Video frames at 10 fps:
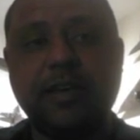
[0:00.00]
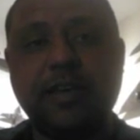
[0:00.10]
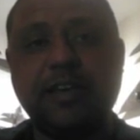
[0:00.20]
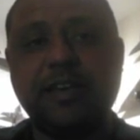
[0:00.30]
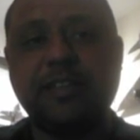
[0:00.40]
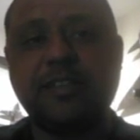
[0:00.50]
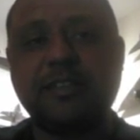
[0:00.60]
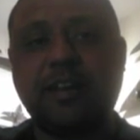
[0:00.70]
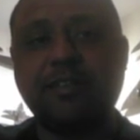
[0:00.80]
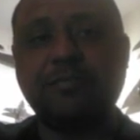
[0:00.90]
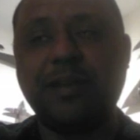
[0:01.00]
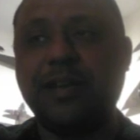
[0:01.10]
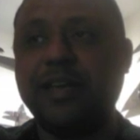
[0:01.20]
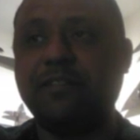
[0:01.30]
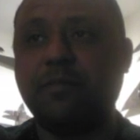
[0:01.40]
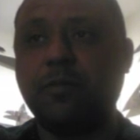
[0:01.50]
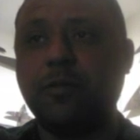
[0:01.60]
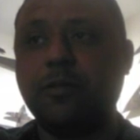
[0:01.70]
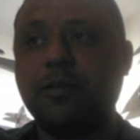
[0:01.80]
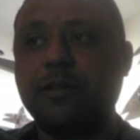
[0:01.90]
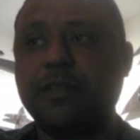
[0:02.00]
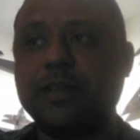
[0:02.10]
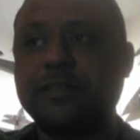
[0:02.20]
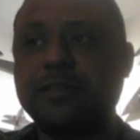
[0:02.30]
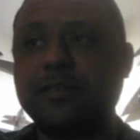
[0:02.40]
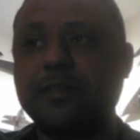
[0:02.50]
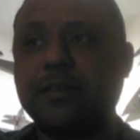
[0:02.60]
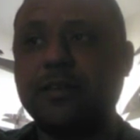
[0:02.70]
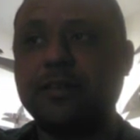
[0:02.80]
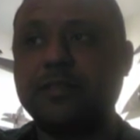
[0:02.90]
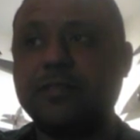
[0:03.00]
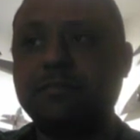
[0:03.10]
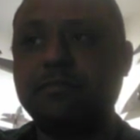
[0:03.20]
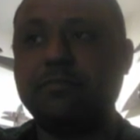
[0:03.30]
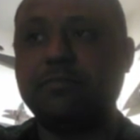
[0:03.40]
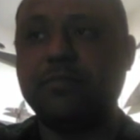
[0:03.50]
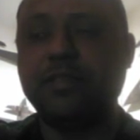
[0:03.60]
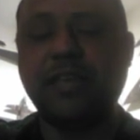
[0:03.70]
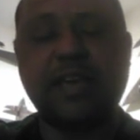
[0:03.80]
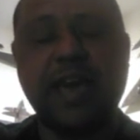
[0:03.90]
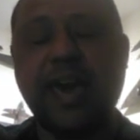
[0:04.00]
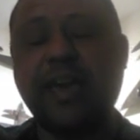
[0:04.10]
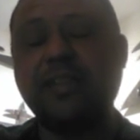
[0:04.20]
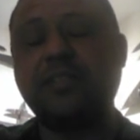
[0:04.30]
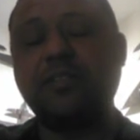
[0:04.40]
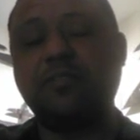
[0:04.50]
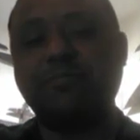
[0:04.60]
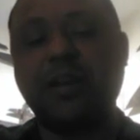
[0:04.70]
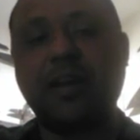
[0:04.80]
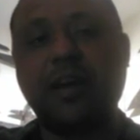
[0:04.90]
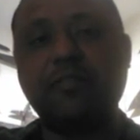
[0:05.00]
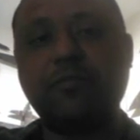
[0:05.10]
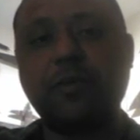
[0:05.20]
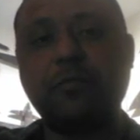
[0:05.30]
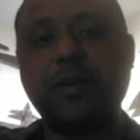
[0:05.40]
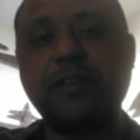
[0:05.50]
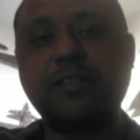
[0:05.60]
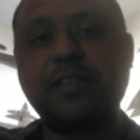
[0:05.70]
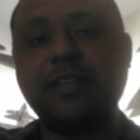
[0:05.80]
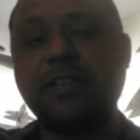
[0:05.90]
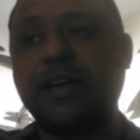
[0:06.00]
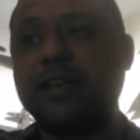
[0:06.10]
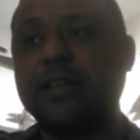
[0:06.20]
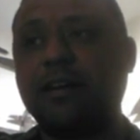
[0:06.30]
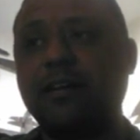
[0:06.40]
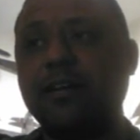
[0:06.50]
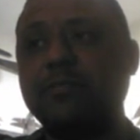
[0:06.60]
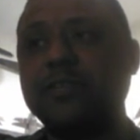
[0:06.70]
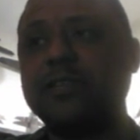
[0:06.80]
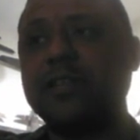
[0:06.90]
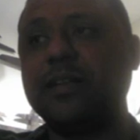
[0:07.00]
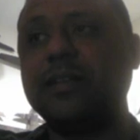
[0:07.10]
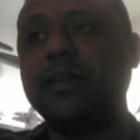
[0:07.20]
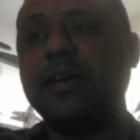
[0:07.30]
It is unbelievable that decades of my life were wasted, and I am still